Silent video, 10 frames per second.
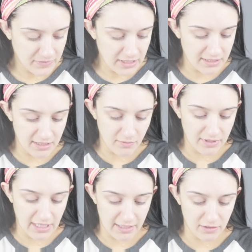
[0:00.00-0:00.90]
see
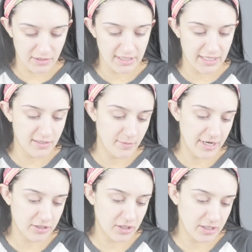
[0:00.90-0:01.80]
what that looks like. So I'm
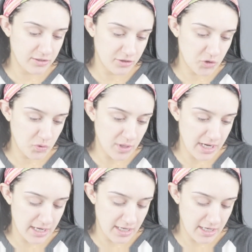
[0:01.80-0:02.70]
actually gonna
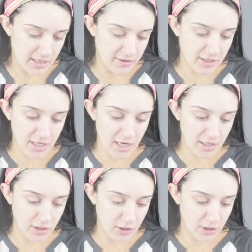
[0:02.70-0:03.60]
try the
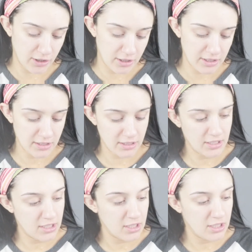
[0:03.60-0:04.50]
color
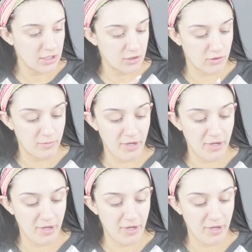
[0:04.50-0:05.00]
Girl